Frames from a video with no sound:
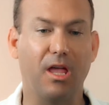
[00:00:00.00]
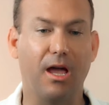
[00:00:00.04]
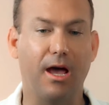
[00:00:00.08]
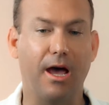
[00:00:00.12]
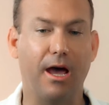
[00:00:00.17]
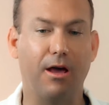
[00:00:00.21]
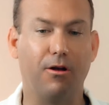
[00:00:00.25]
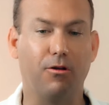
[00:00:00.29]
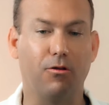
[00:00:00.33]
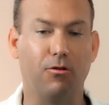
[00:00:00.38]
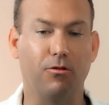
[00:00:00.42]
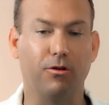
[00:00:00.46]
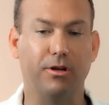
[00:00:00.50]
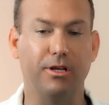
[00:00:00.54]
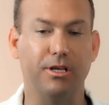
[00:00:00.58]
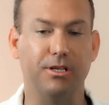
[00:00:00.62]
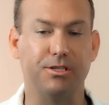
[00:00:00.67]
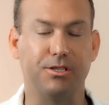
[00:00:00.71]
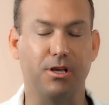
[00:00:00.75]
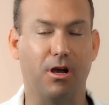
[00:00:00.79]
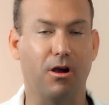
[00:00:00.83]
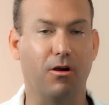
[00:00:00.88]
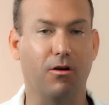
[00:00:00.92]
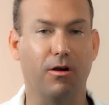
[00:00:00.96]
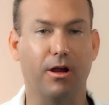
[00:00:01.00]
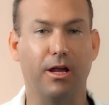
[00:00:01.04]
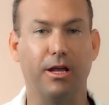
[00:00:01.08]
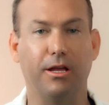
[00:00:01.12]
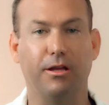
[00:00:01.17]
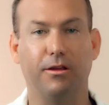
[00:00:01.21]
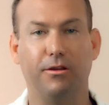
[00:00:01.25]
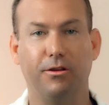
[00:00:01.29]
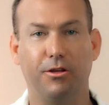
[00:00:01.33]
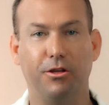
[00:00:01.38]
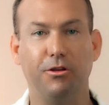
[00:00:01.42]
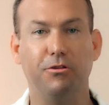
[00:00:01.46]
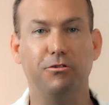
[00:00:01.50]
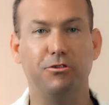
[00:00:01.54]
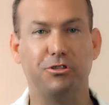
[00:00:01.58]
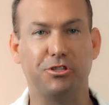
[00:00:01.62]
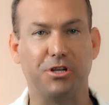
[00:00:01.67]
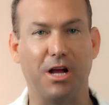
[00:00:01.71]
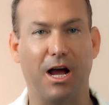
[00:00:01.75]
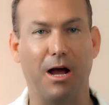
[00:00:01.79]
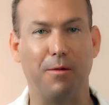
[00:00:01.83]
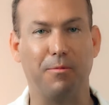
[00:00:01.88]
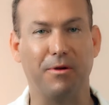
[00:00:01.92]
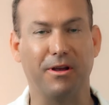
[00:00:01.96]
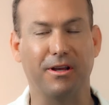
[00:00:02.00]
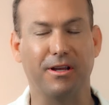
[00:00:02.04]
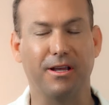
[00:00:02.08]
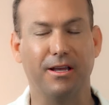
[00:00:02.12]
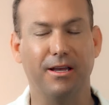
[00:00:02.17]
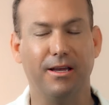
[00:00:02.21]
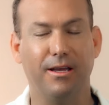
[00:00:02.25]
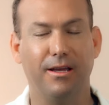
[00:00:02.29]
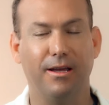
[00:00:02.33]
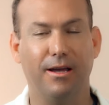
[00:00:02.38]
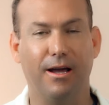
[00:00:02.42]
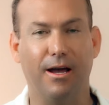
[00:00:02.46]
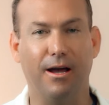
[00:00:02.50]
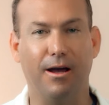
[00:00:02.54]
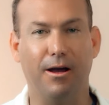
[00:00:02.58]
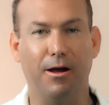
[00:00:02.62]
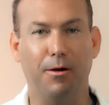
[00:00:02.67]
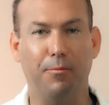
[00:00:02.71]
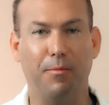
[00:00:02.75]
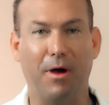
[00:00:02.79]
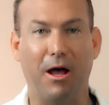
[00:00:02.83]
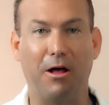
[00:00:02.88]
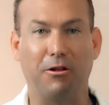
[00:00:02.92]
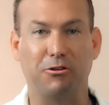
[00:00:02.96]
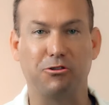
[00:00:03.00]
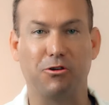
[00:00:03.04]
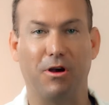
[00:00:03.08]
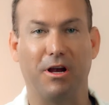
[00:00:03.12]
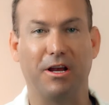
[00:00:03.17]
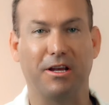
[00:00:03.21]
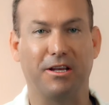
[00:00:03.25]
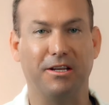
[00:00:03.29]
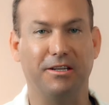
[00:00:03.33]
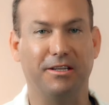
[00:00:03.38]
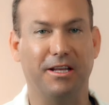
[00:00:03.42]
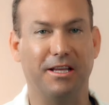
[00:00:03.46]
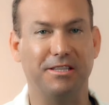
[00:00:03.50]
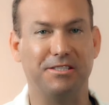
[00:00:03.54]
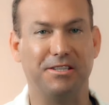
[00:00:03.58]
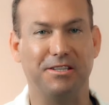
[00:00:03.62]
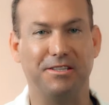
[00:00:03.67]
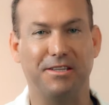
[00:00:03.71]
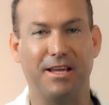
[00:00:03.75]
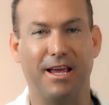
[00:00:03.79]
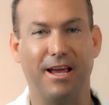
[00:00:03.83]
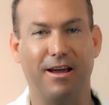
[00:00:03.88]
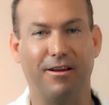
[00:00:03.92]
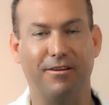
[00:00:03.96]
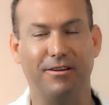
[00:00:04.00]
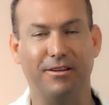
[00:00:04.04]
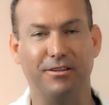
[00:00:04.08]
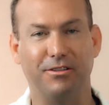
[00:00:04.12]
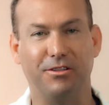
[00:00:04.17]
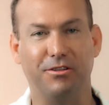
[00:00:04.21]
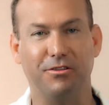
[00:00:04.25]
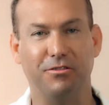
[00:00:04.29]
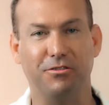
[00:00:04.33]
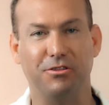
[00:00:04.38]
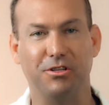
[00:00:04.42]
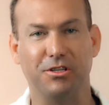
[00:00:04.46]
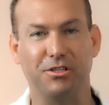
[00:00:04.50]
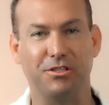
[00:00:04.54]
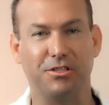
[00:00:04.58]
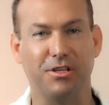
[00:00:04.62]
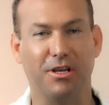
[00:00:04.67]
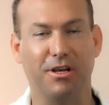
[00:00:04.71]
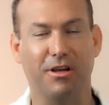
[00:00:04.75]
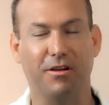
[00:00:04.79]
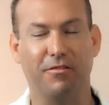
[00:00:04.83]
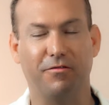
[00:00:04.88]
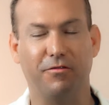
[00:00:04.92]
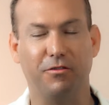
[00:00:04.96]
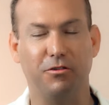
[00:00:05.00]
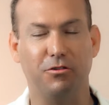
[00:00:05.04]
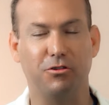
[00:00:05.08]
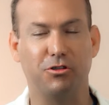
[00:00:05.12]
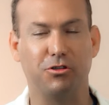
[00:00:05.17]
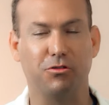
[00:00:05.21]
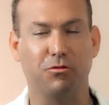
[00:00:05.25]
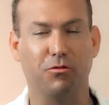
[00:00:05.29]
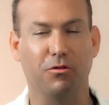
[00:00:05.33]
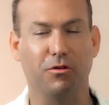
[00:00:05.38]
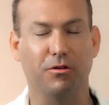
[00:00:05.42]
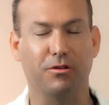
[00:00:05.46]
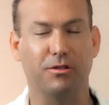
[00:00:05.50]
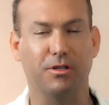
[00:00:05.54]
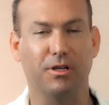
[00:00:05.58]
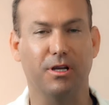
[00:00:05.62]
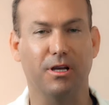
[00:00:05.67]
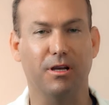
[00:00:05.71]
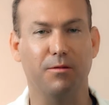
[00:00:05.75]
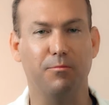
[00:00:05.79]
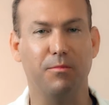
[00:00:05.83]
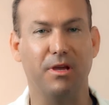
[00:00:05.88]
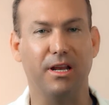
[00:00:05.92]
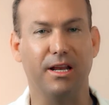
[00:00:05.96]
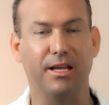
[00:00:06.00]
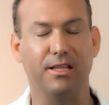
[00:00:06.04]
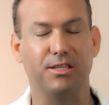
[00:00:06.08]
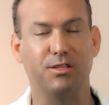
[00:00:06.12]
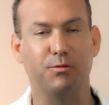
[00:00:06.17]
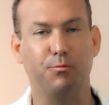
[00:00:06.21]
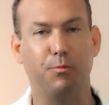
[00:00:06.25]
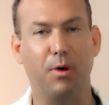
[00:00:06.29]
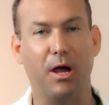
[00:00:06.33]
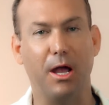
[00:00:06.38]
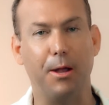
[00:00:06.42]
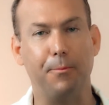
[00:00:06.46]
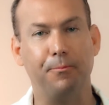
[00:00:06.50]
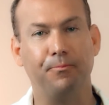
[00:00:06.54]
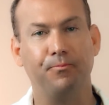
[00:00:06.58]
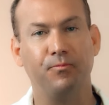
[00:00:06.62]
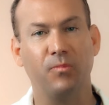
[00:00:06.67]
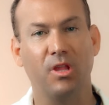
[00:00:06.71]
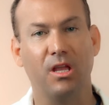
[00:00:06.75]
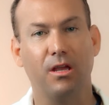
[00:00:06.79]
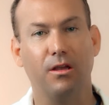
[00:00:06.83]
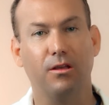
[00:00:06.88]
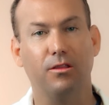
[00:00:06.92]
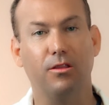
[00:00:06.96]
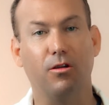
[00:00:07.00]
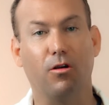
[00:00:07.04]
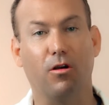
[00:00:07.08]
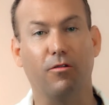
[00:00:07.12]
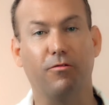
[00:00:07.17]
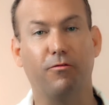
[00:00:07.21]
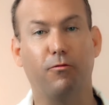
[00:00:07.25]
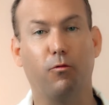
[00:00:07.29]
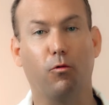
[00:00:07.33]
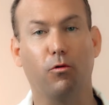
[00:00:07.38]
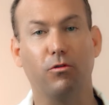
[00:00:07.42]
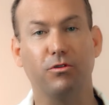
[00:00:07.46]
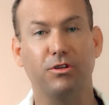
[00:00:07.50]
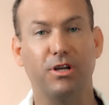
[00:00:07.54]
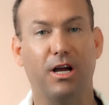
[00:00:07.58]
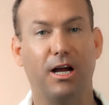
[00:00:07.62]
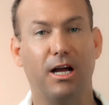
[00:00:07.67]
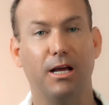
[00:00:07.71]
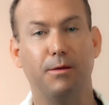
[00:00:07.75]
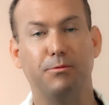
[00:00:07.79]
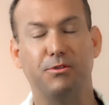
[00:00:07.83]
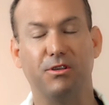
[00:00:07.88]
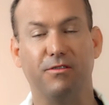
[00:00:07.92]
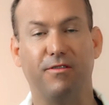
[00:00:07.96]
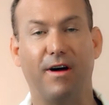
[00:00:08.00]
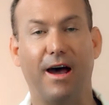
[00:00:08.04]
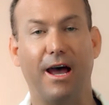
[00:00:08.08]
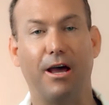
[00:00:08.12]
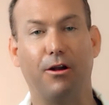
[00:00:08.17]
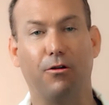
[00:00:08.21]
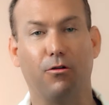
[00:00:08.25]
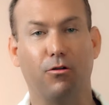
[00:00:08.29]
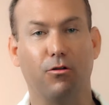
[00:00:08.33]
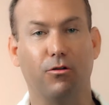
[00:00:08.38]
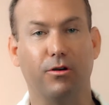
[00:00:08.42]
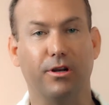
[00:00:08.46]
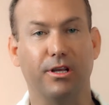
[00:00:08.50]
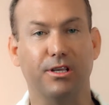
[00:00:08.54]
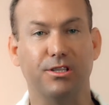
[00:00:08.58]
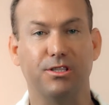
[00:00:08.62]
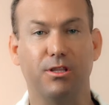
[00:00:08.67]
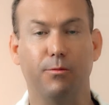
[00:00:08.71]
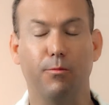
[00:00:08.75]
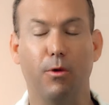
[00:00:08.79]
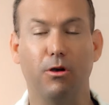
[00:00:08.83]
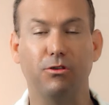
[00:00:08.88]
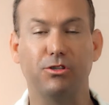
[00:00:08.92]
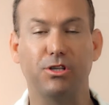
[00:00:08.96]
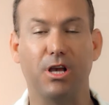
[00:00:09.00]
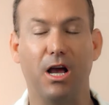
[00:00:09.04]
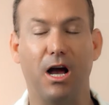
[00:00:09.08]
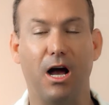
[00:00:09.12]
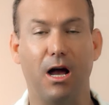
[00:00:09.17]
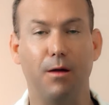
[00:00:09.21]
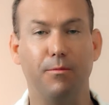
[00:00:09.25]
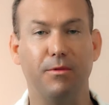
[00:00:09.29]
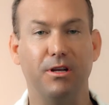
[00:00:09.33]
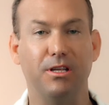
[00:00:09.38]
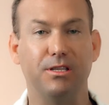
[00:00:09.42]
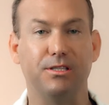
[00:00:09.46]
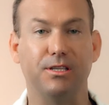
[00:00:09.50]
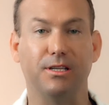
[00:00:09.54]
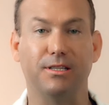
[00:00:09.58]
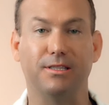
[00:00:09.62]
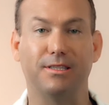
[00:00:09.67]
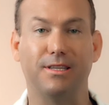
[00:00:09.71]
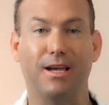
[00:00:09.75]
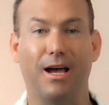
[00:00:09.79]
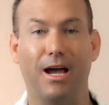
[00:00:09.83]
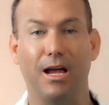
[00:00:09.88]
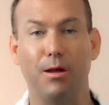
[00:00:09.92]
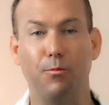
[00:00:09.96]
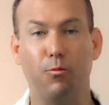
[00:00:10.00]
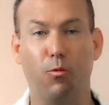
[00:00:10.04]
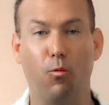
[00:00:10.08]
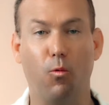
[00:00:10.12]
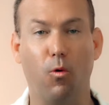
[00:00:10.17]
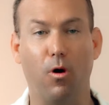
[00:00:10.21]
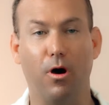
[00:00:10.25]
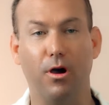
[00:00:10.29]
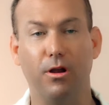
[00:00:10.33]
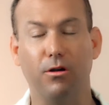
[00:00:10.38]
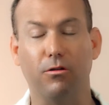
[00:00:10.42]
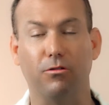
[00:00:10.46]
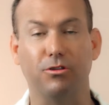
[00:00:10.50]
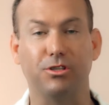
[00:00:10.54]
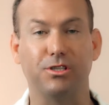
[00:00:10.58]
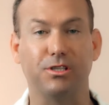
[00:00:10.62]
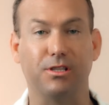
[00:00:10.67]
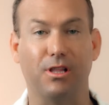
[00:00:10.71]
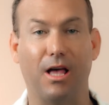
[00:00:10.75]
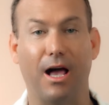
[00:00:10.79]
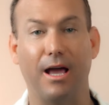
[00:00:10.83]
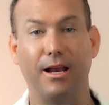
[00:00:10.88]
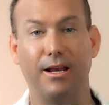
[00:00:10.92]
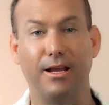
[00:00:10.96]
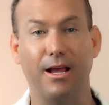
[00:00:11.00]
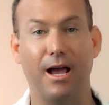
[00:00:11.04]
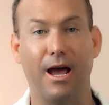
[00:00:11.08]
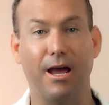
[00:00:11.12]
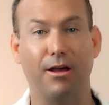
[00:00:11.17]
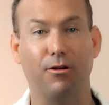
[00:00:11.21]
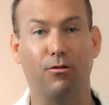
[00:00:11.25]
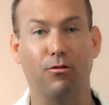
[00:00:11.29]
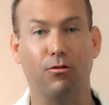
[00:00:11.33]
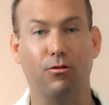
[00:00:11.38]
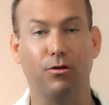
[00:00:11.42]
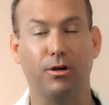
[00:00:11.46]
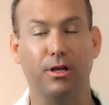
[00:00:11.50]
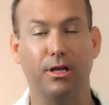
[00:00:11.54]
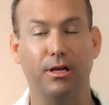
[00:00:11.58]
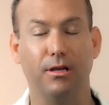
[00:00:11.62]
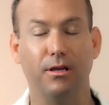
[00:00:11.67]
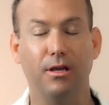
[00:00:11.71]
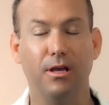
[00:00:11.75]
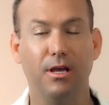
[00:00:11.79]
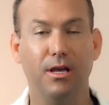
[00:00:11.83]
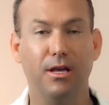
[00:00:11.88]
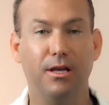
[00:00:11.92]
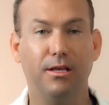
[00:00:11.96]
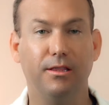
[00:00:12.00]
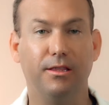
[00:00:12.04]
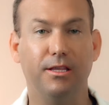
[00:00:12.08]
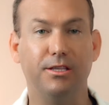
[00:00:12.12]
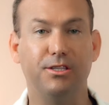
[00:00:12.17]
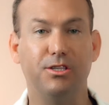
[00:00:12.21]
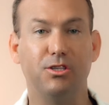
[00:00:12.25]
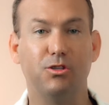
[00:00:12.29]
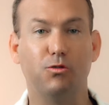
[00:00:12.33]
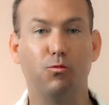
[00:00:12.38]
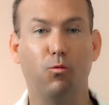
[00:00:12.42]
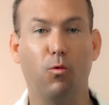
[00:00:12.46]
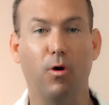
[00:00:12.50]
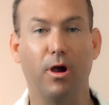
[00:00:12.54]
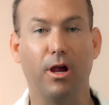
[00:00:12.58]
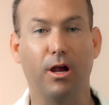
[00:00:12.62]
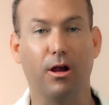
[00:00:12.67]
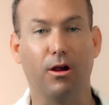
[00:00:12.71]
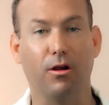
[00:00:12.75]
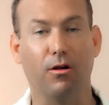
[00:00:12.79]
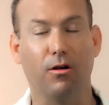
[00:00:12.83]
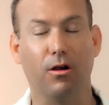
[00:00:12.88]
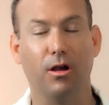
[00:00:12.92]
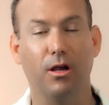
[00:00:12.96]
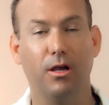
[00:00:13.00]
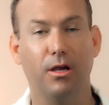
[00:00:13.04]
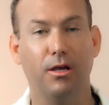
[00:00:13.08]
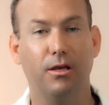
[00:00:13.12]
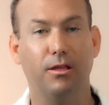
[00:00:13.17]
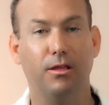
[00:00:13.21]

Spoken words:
hiatal hernias are a huge topic. I'll try and condense it down into just a few short minutes, but there are 4 types of hiatal hernias. The most common is a type 1 or sliding hiatal hernia. This is where